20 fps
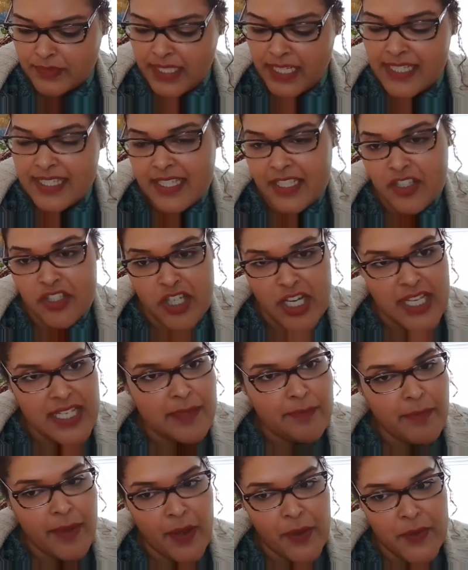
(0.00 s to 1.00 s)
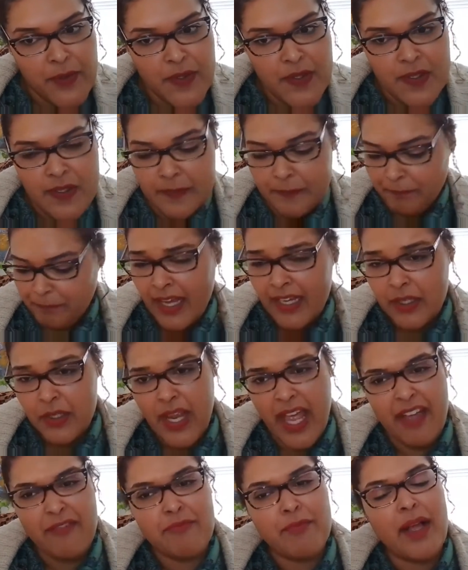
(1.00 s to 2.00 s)
It suggests posts. I can
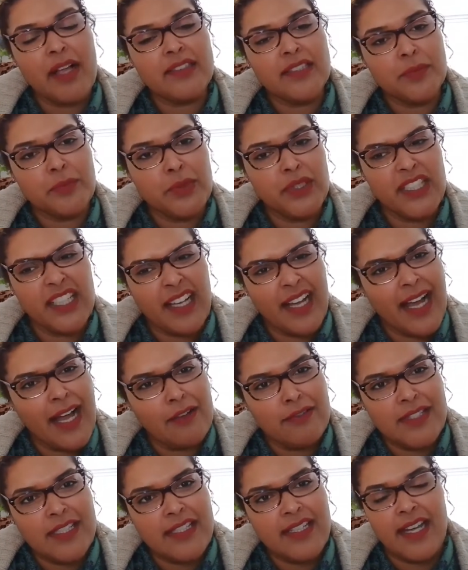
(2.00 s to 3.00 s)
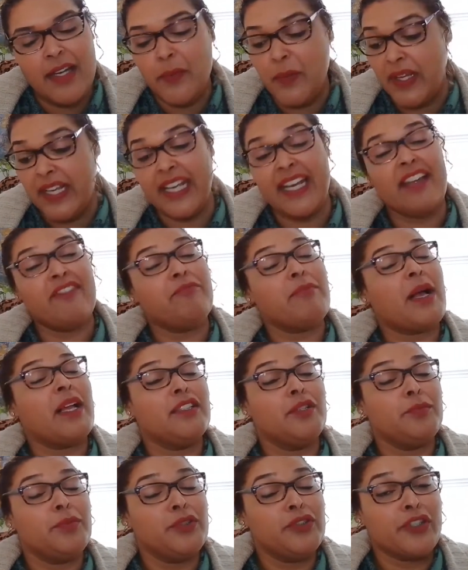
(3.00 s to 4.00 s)
have multiple accounts here and we can have
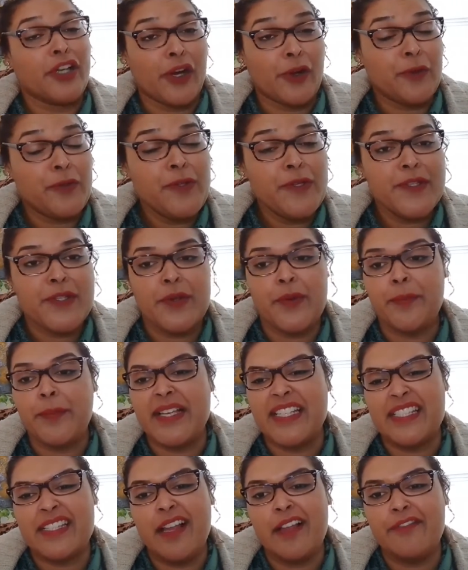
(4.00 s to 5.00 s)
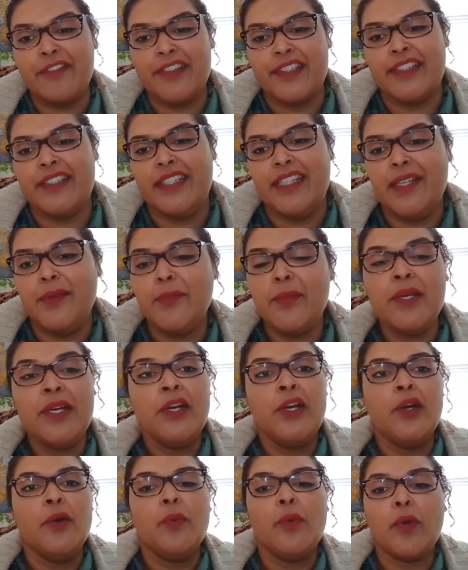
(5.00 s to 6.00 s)
multiple roles. So myself and the team
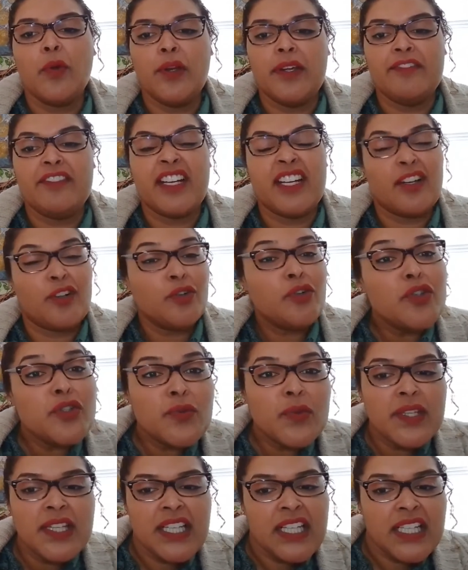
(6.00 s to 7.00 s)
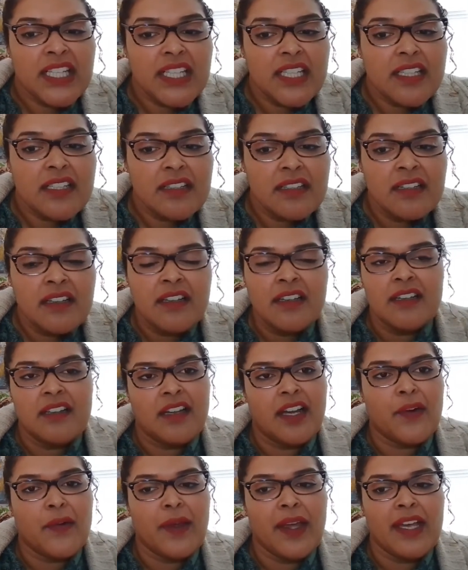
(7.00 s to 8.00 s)
will have roles within it.
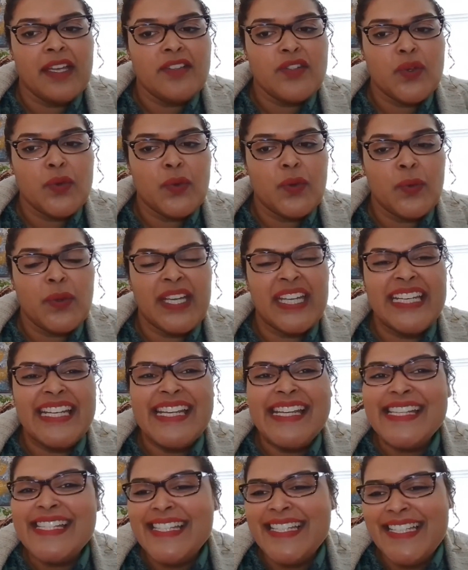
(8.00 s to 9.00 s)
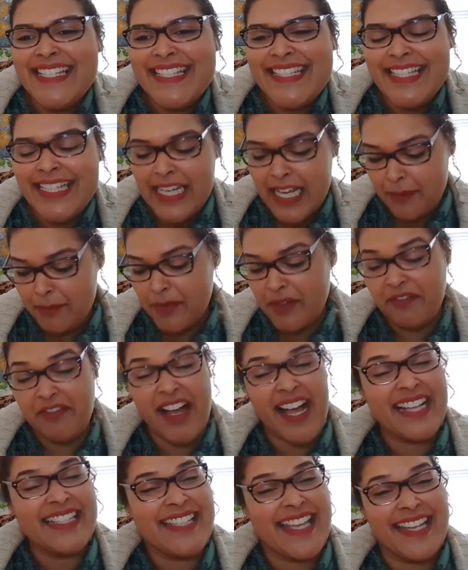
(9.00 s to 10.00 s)
Okay, so we can easily see it
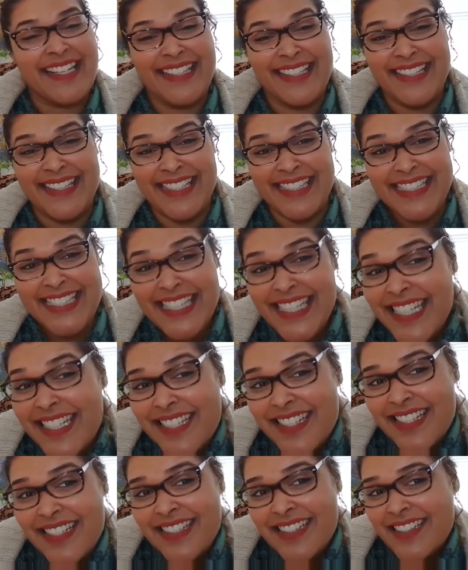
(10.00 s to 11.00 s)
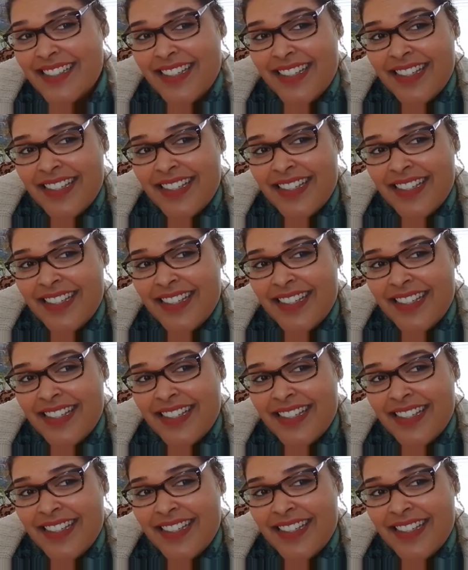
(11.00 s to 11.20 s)
provides analytics.